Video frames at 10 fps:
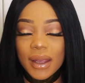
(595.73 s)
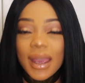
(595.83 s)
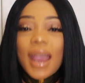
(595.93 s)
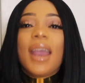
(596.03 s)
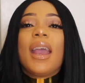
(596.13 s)

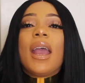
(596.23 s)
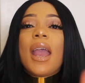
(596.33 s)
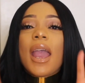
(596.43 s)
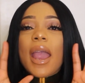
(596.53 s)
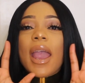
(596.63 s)
Okay,
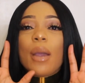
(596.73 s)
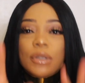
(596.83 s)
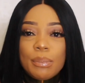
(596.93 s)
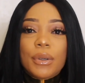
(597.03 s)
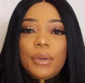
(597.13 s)
it
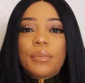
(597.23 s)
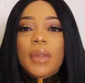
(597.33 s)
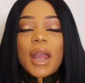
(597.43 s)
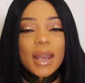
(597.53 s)
was blue.